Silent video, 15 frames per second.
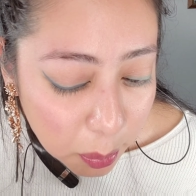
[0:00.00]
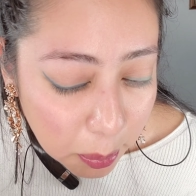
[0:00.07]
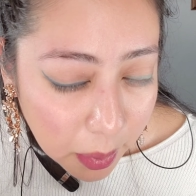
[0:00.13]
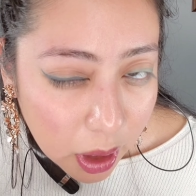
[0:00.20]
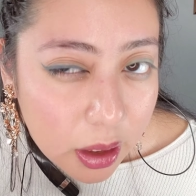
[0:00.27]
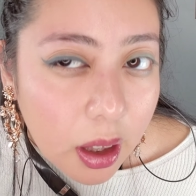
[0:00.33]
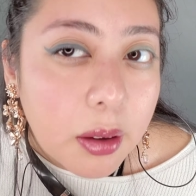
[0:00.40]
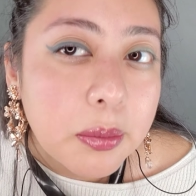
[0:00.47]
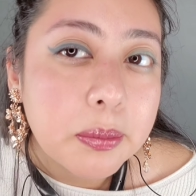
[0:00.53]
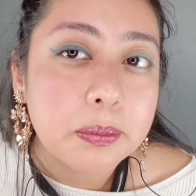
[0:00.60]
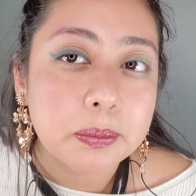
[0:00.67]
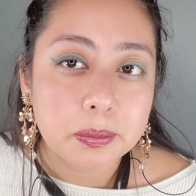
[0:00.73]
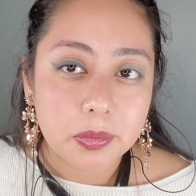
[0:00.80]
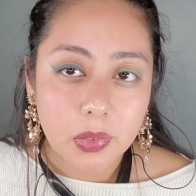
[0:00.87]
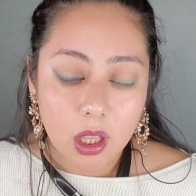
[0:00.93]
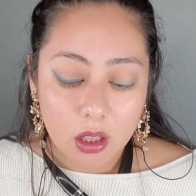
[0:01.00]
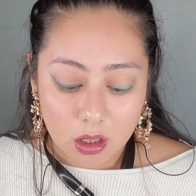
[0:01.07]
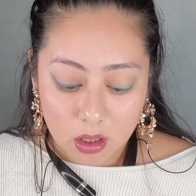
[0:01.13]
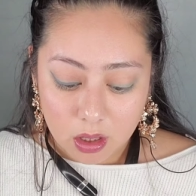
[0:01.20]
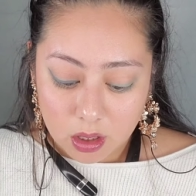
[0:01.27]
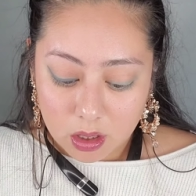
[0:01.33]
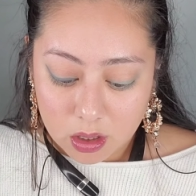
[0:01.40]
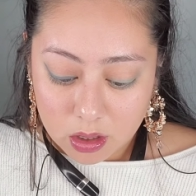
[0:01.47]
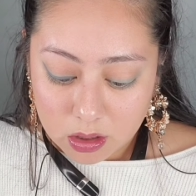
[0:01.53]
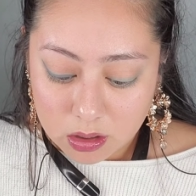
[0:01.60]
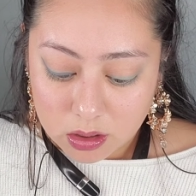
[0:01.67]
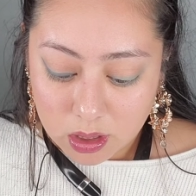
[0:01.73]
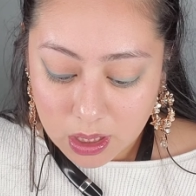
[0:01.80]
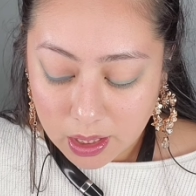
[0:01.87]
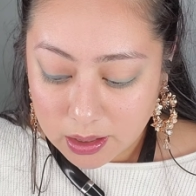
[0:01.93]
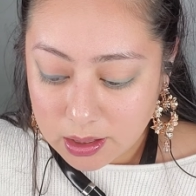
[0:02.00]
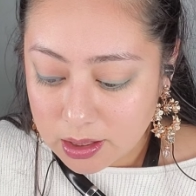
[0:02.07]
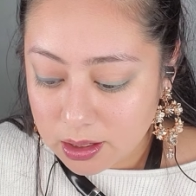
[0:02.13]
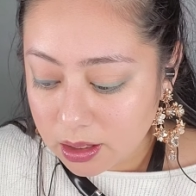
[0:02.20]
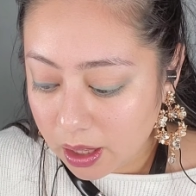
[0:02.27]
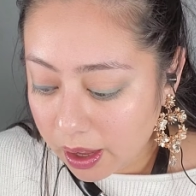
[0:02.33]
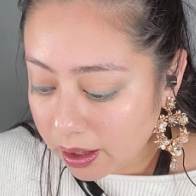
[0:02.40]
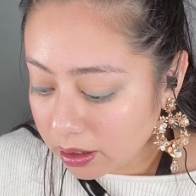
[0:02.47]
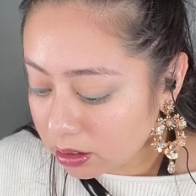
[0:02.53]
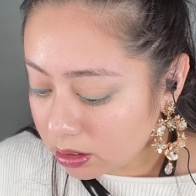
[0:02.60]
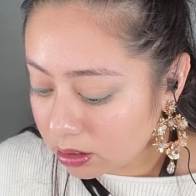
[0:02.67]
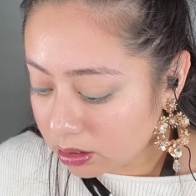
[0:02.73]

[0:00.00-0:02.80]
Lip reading: But yeah. So that's that.